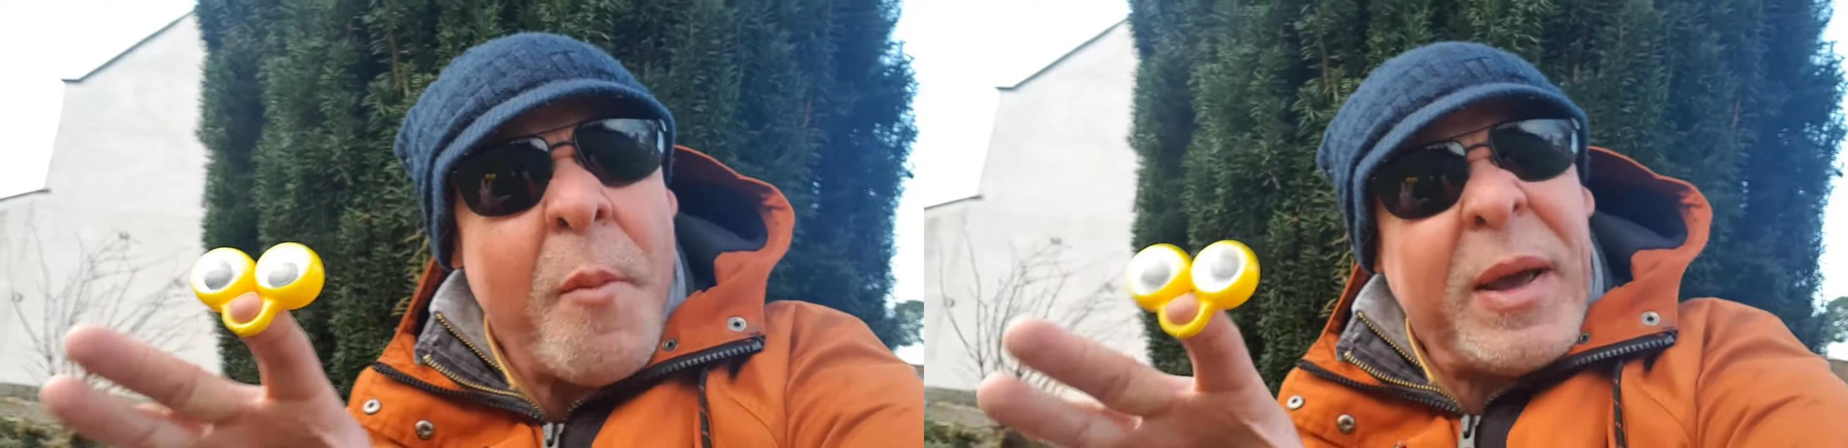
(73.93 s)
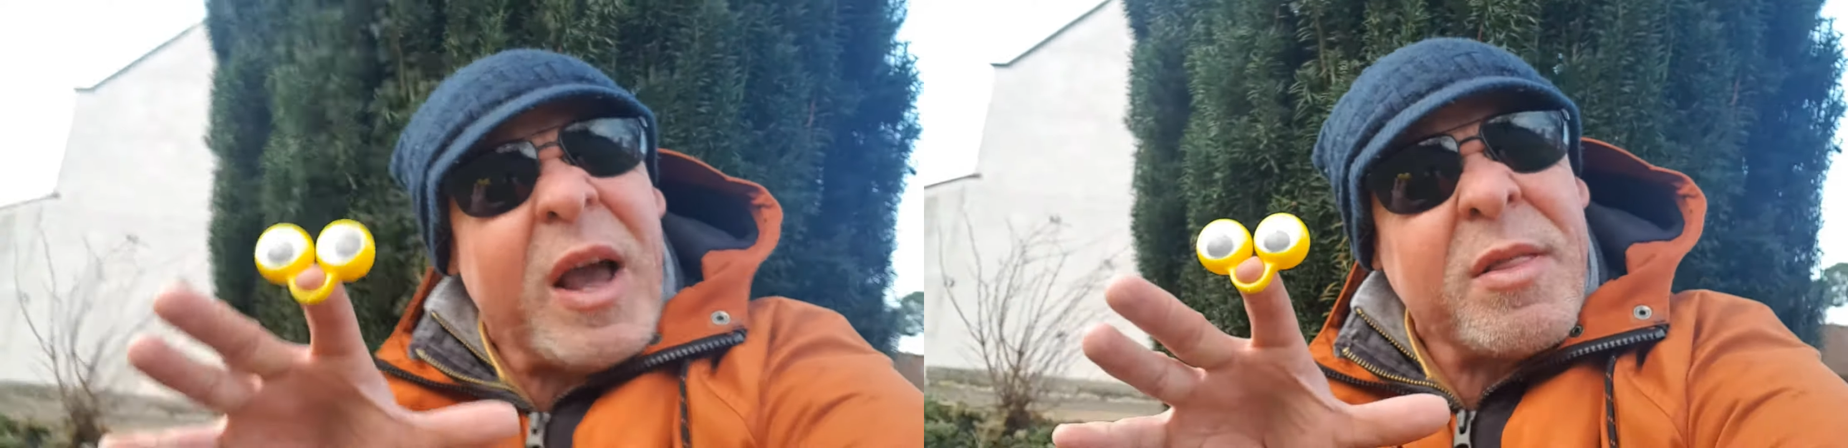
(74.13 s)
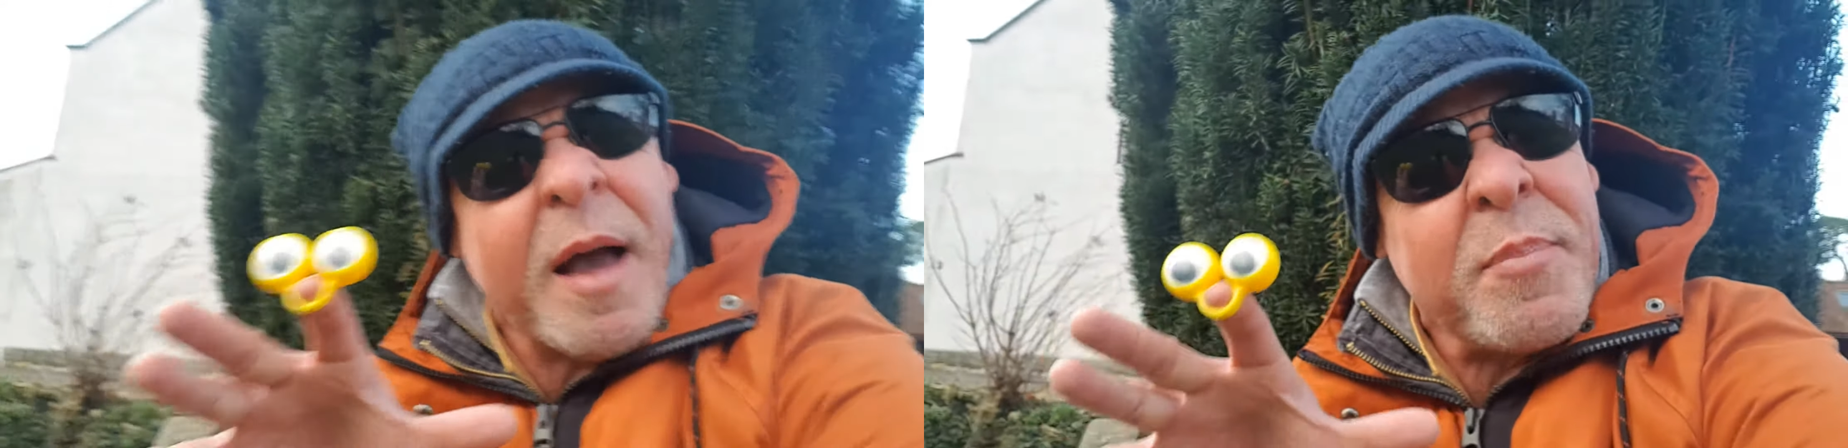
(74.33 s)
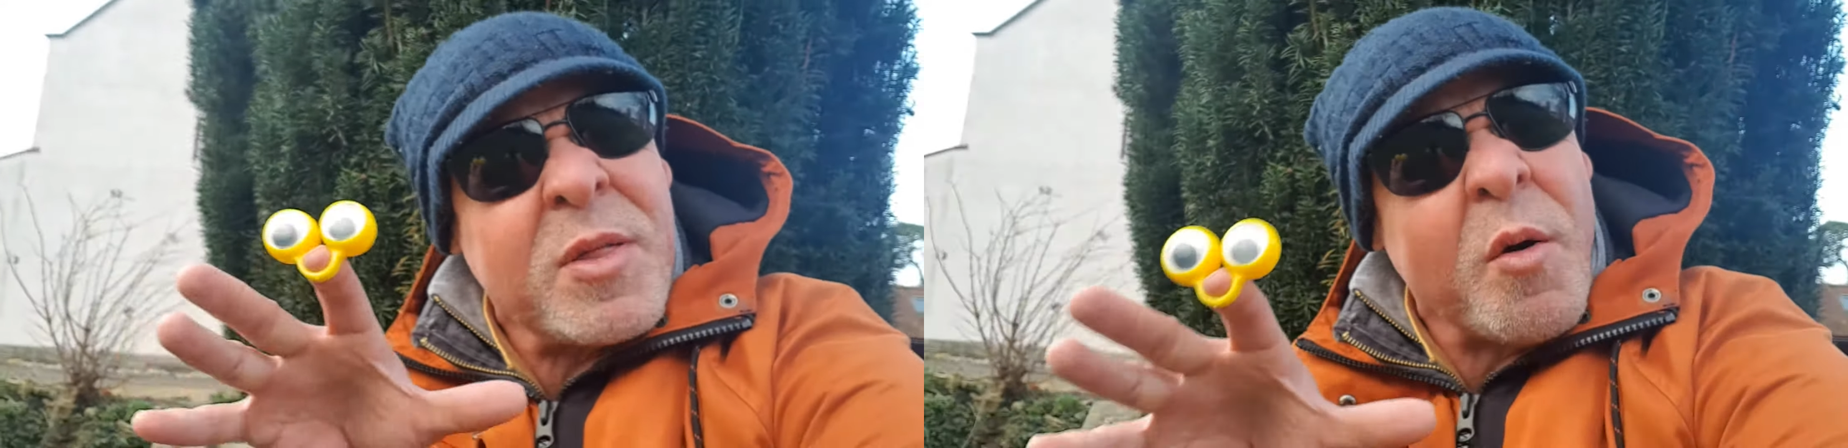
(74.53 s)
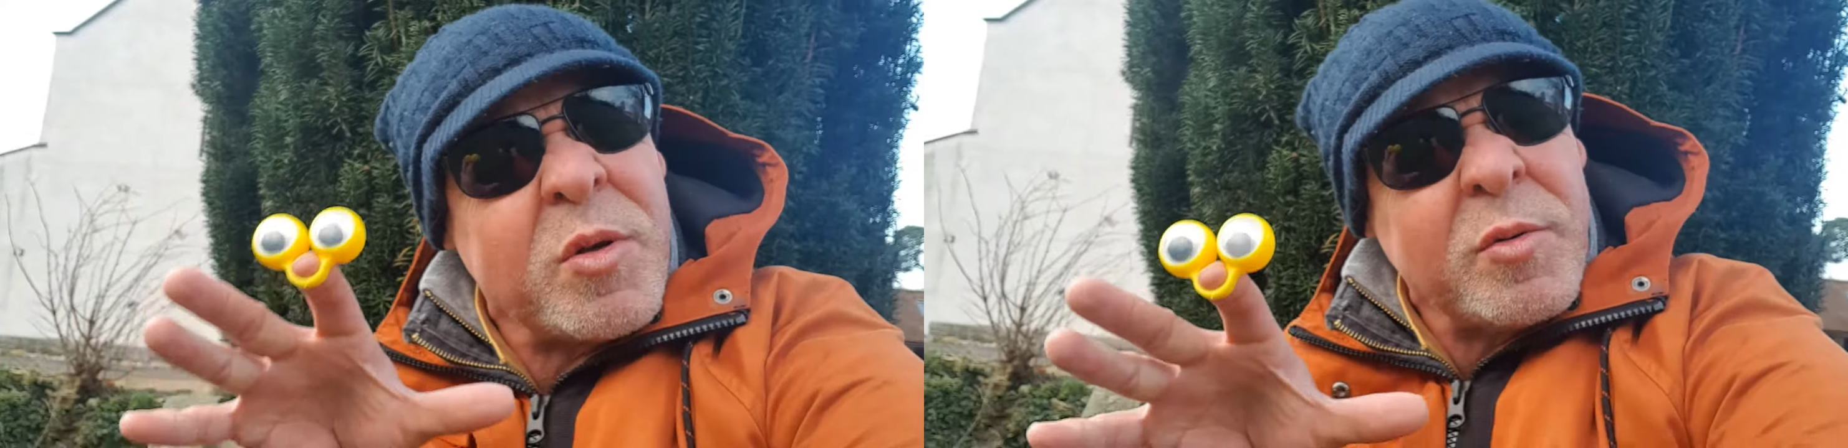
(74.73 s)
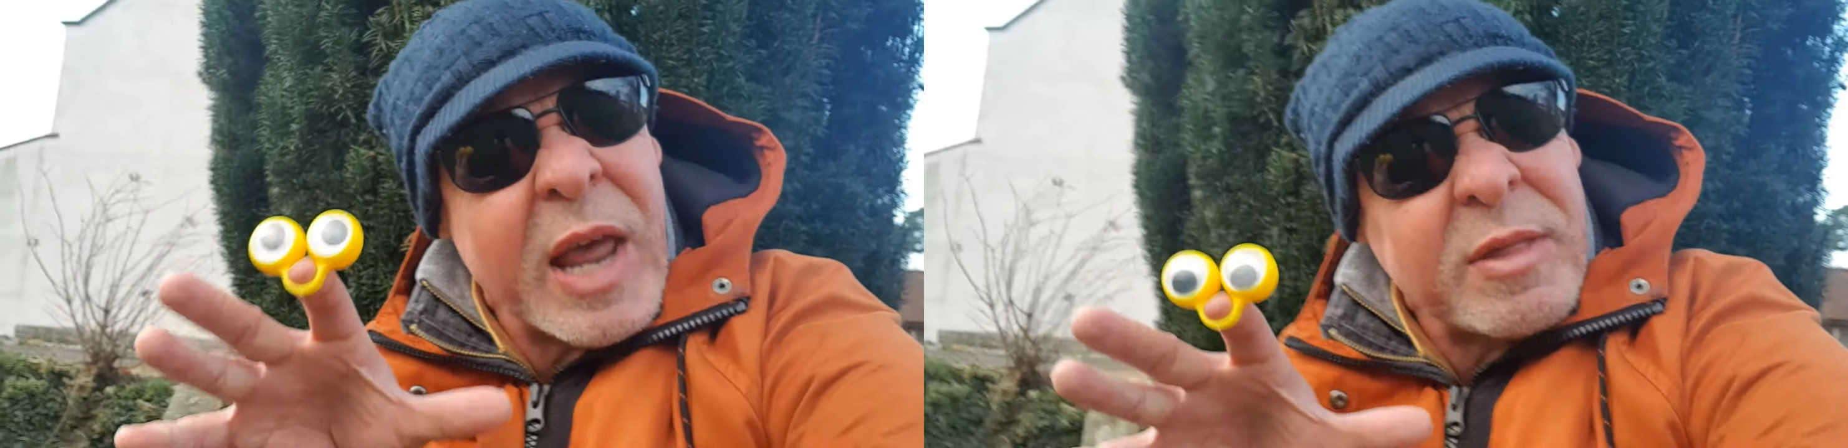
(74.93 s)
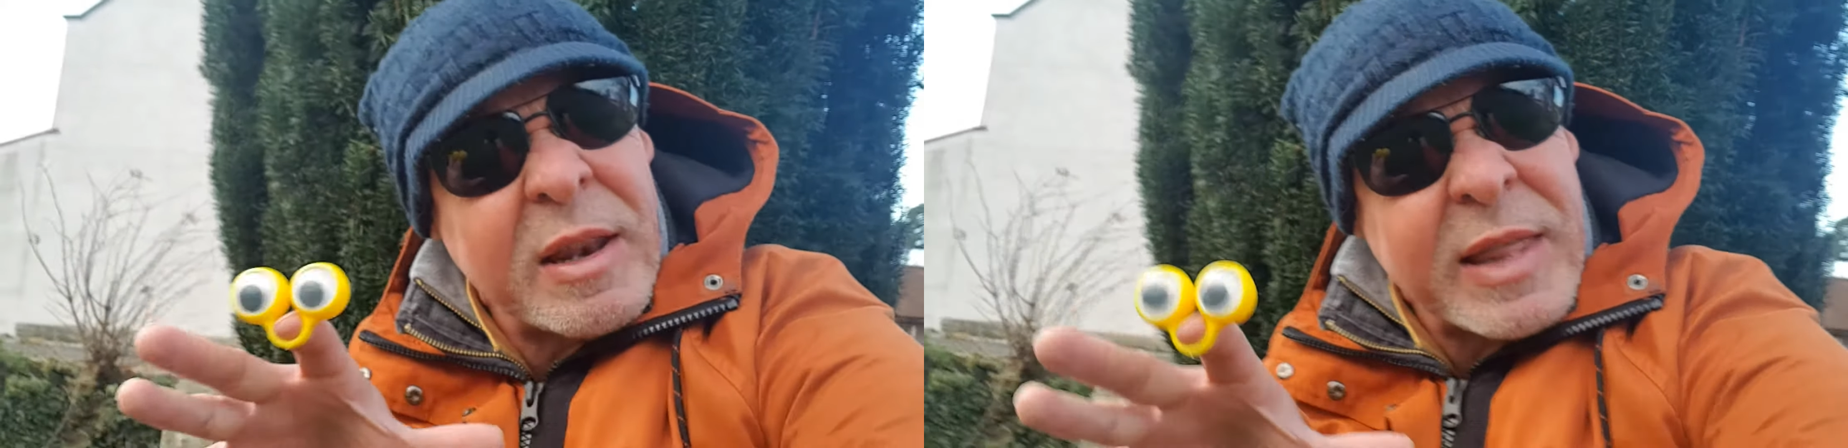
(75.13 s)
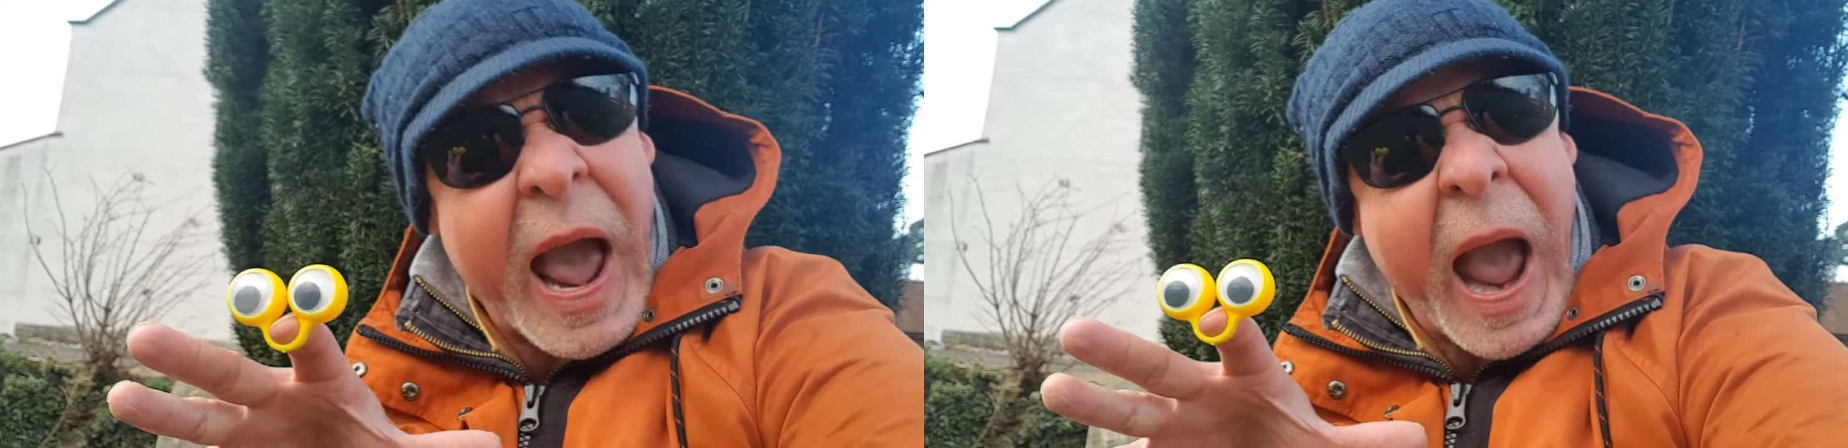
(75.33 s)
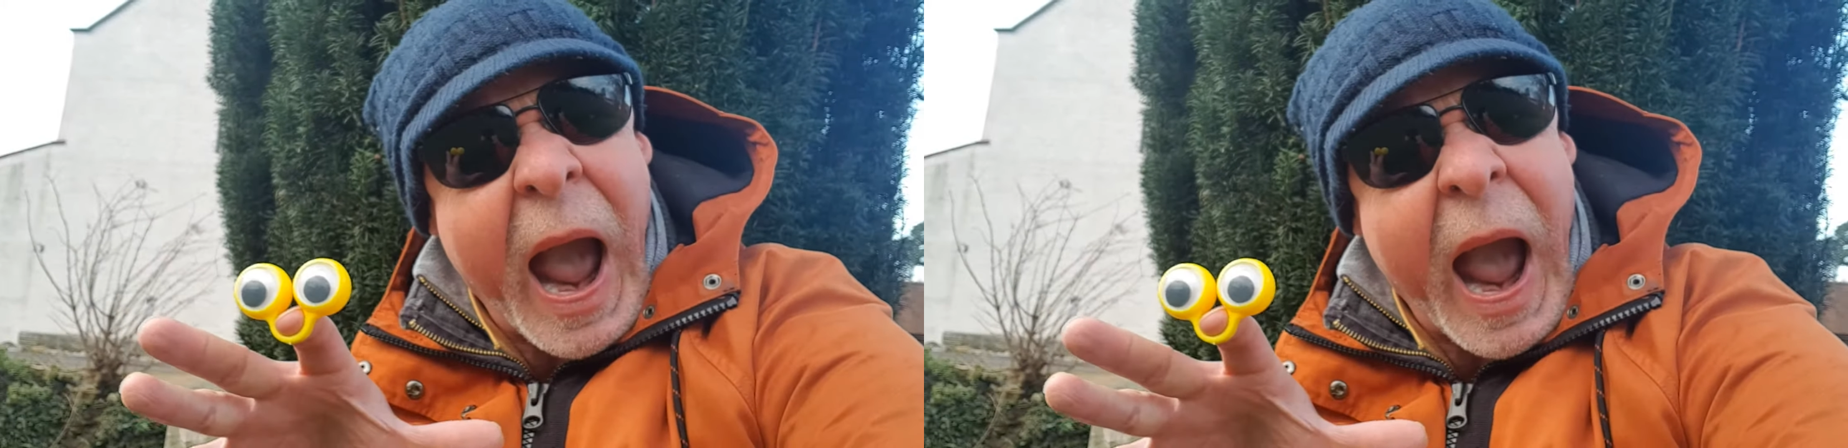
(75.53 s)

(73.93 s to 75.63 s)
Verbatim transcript: because I'm social distancing.